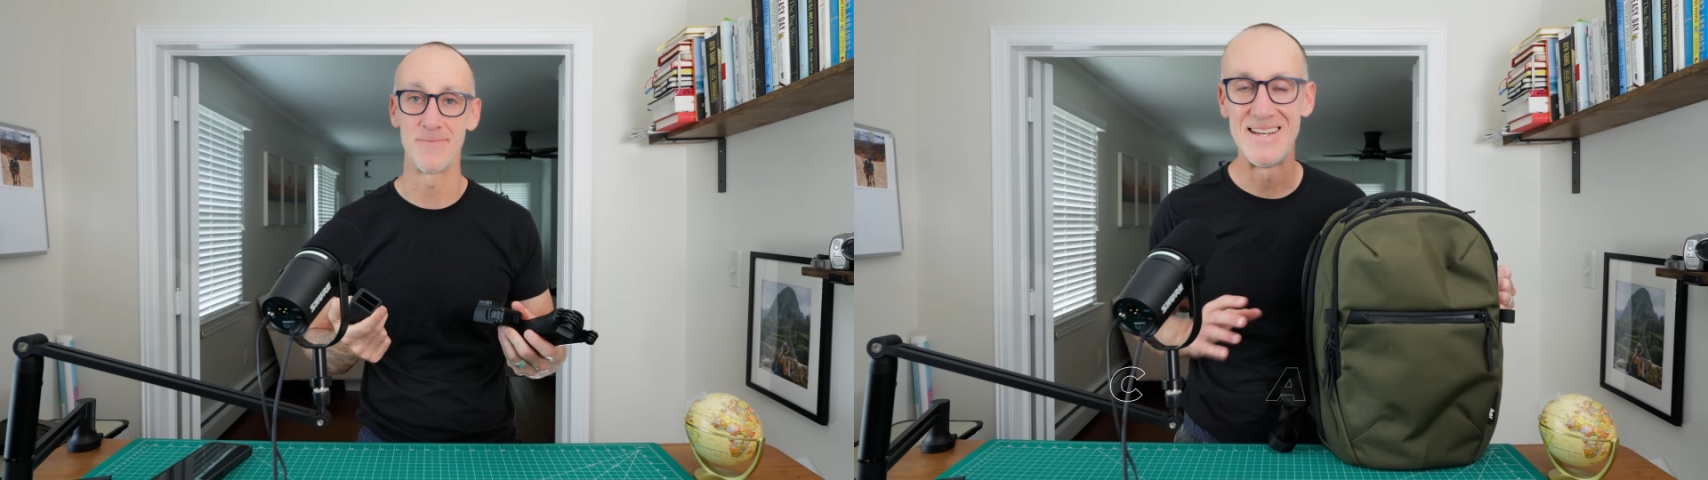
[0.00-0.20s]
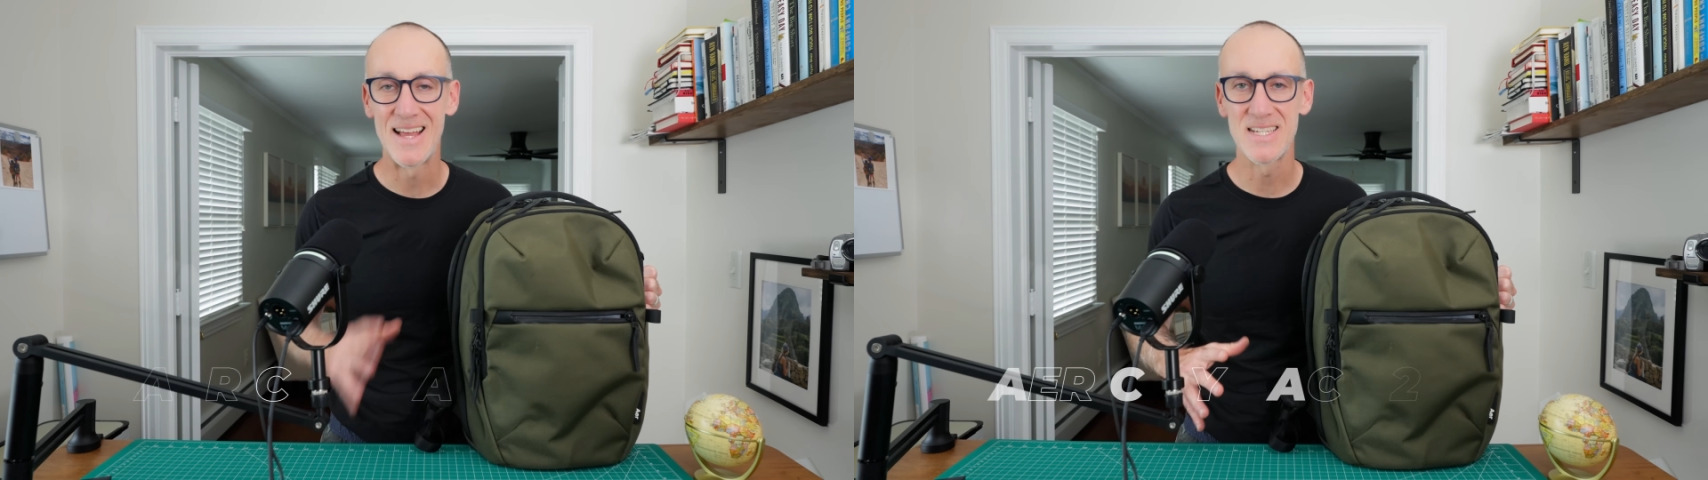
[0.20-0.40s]

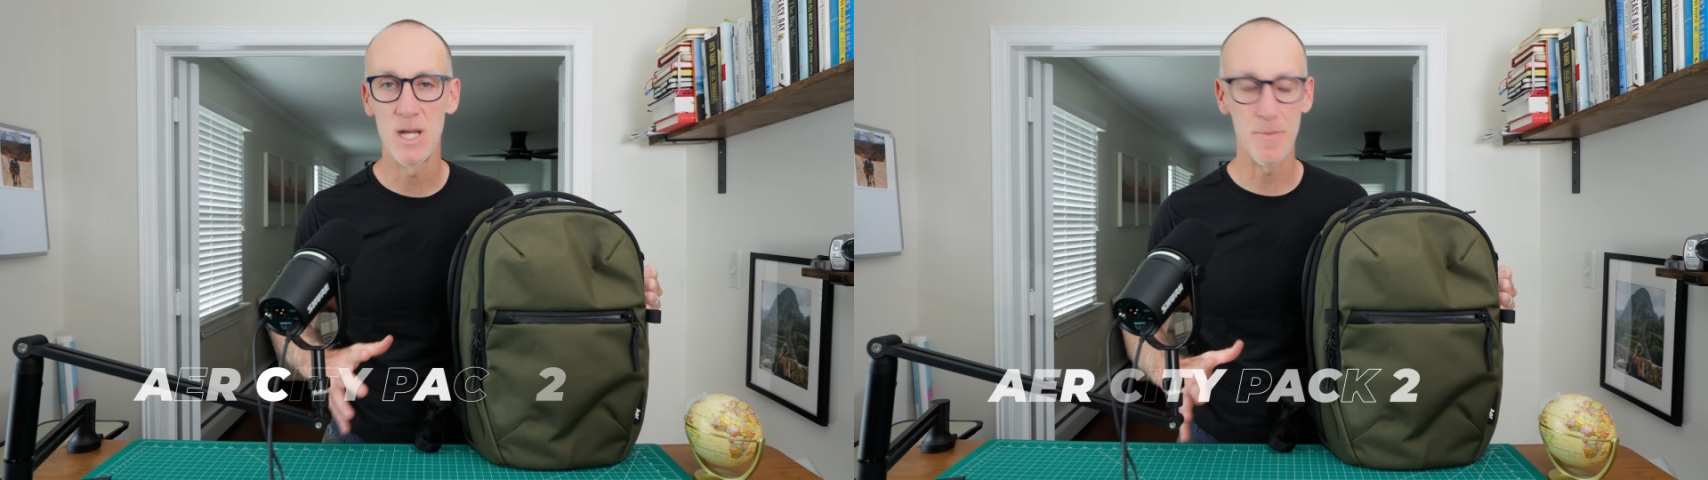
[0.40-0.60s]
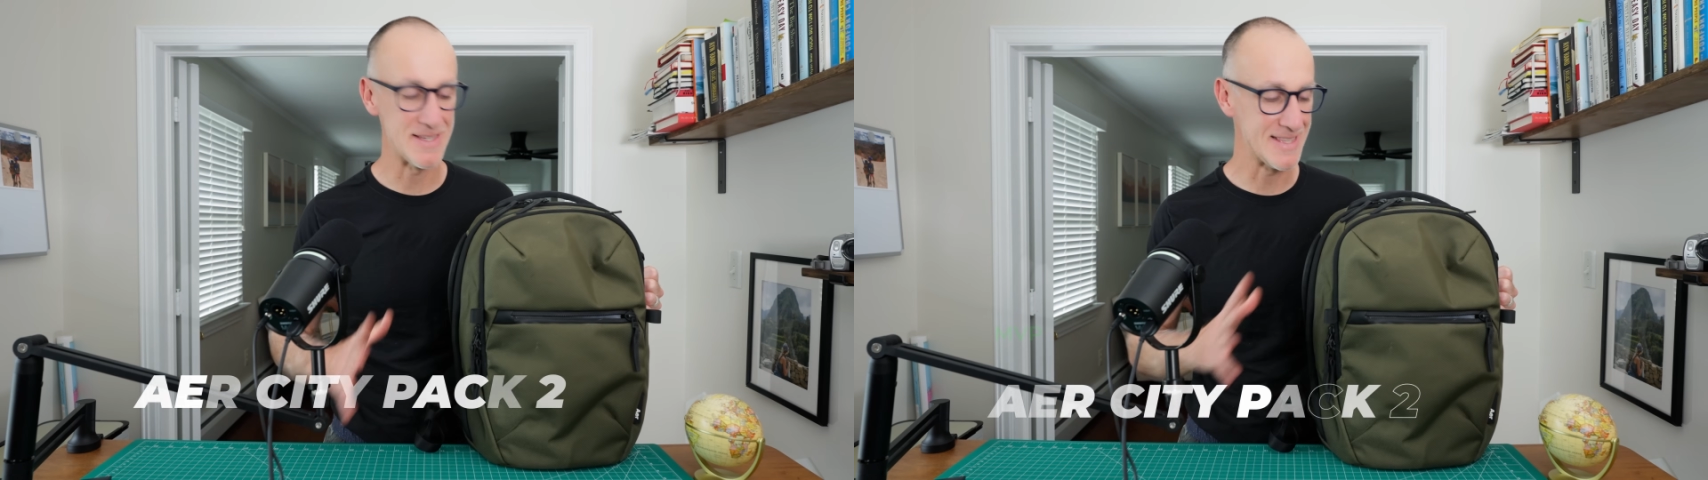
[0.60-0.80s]
Next
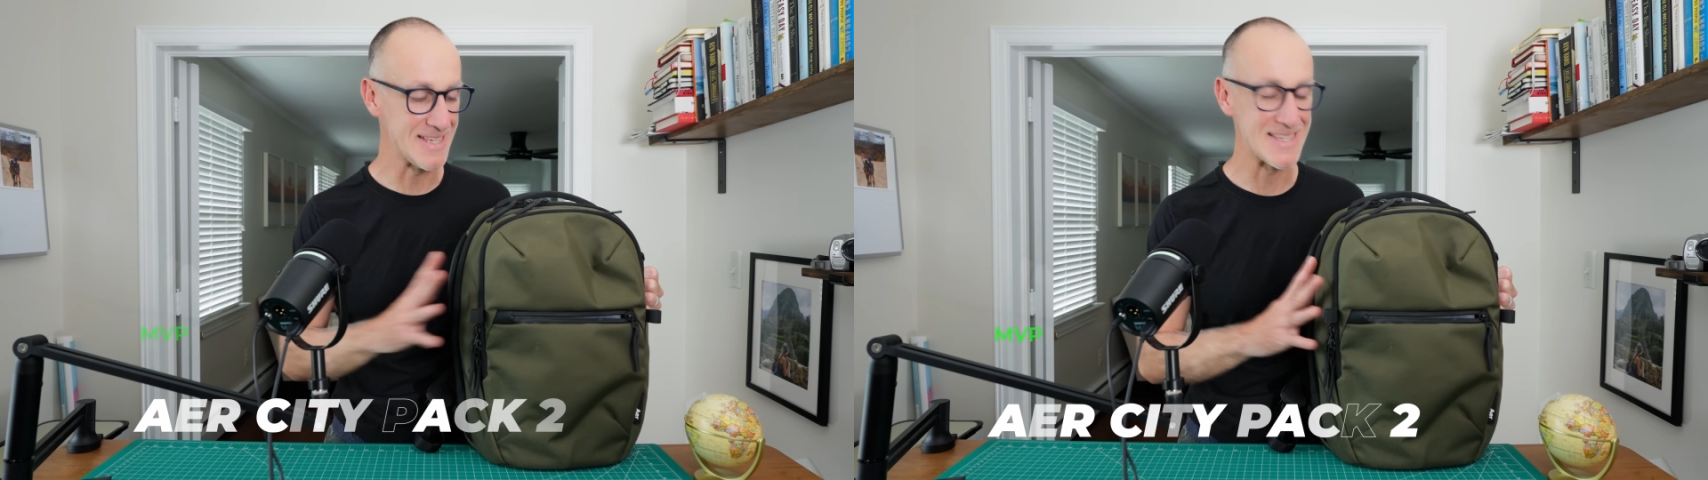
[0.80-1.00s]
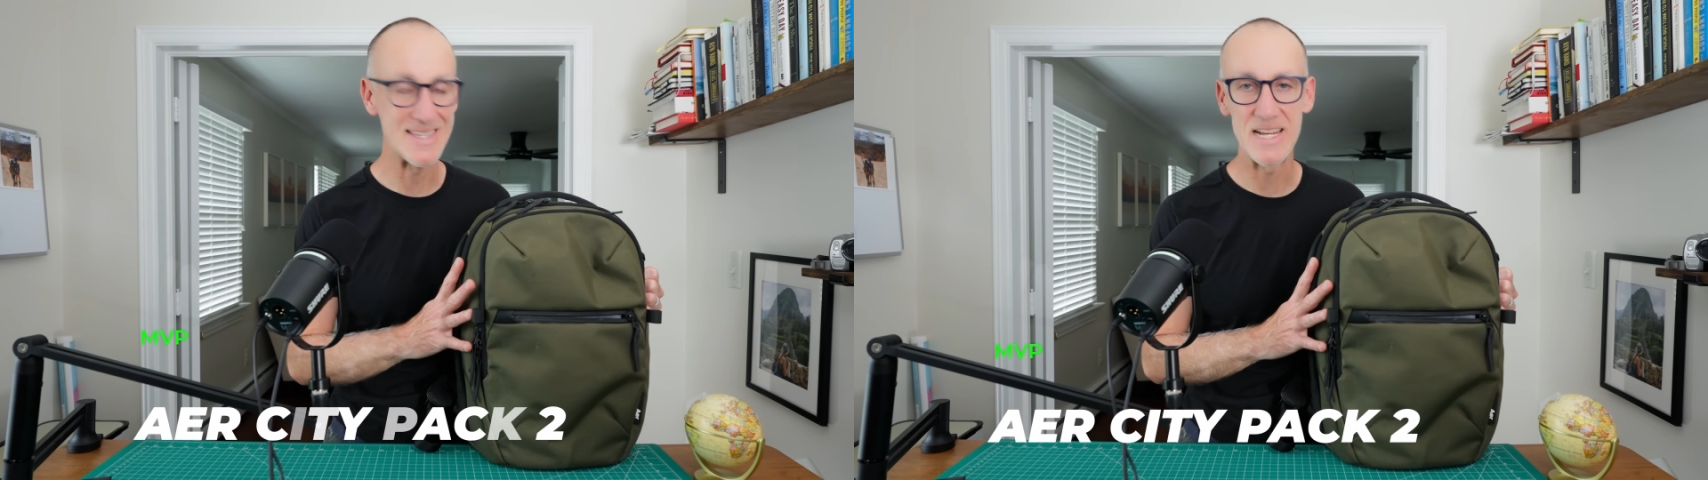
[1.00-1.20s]
up is the
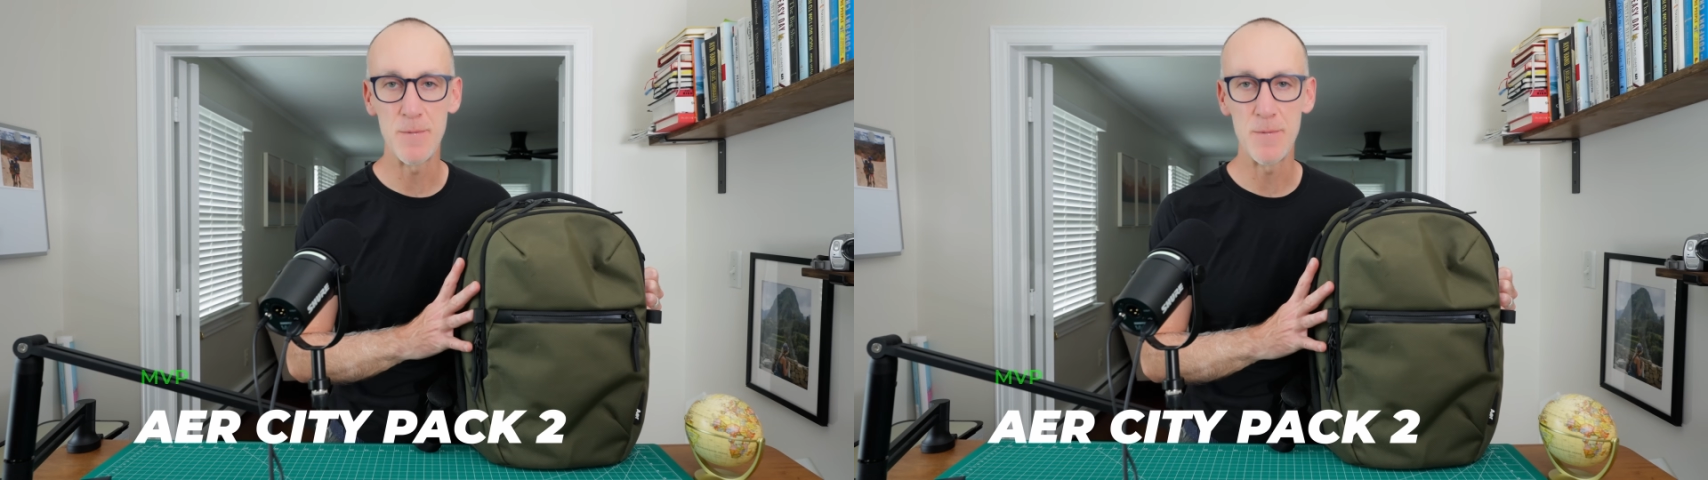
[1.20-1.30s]
City